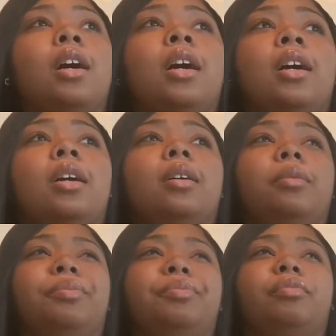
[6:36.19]

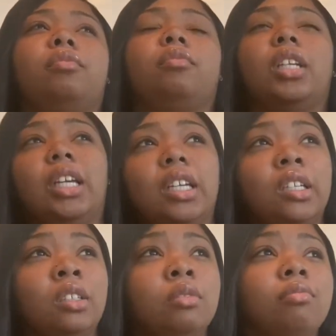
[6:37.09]
Um,
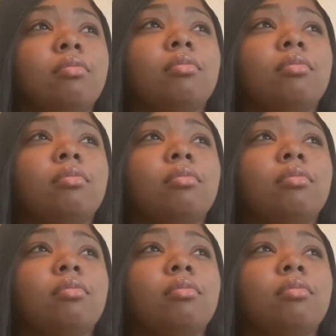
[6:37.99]
eat